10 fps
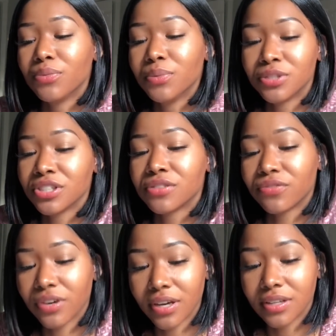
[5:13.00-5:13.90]
We were just
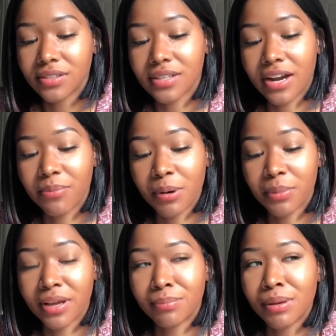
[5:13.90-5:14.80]
friends. And I
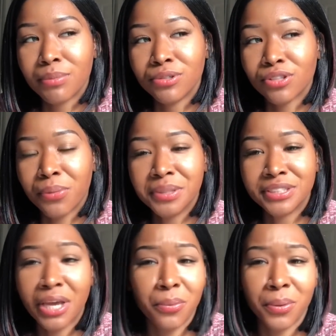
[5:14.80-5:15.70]
remember, like, people used to always
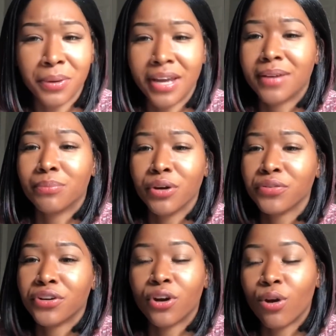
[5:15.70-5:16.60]
think we were like
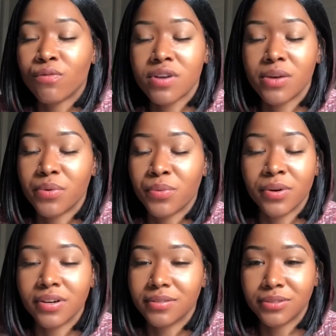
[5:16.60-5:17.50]
boyfriend and girlfriend, and we
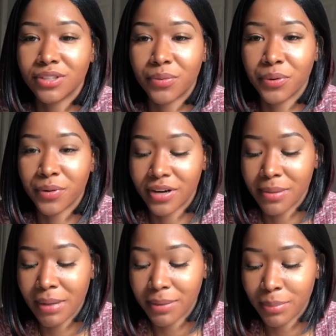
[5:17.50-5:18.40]
weren't, you know, we weren't.
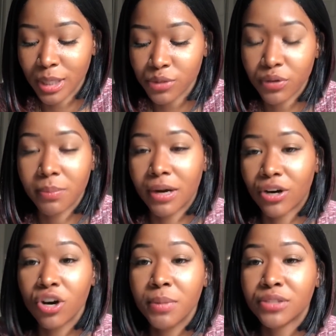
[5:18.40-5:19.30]
And my best friend, my
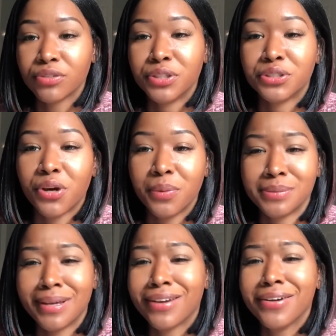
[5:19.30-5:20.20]
girl best friend, used to always
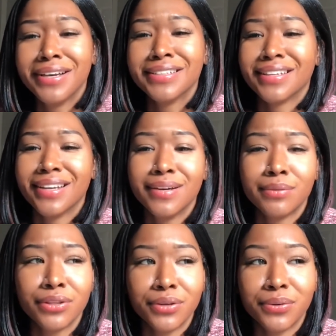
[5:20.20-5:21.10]
be like, girl, he's in love
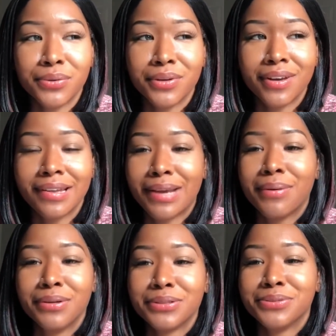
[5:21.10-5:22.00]
with you, you know, like,
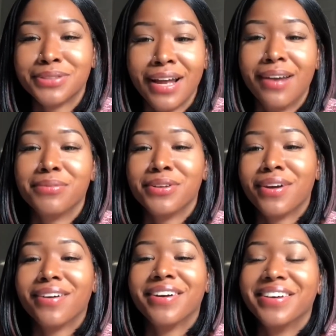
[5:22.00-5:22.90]
why don't you stop, you
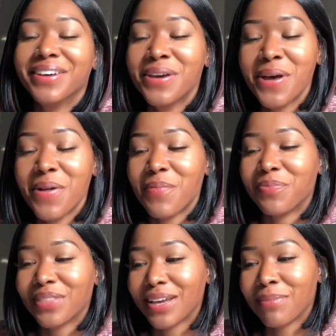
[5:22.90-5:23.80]
know,
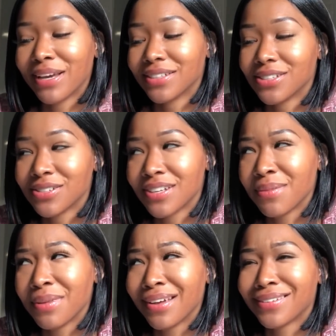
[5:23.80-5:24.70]
like making jokes. And
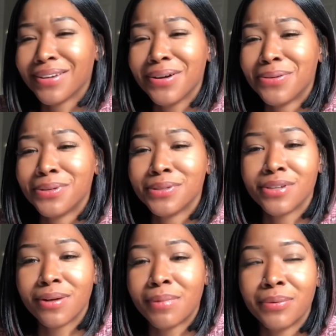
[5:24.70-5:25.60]
I'm like, no, what are you
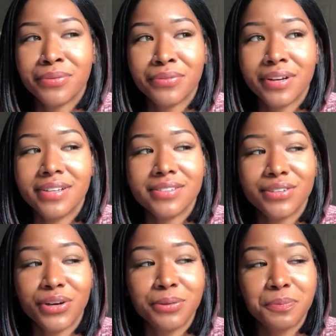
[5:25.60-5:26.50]
talking about? We're friends, you
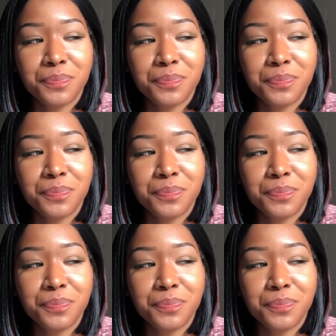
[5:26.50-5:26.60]
know.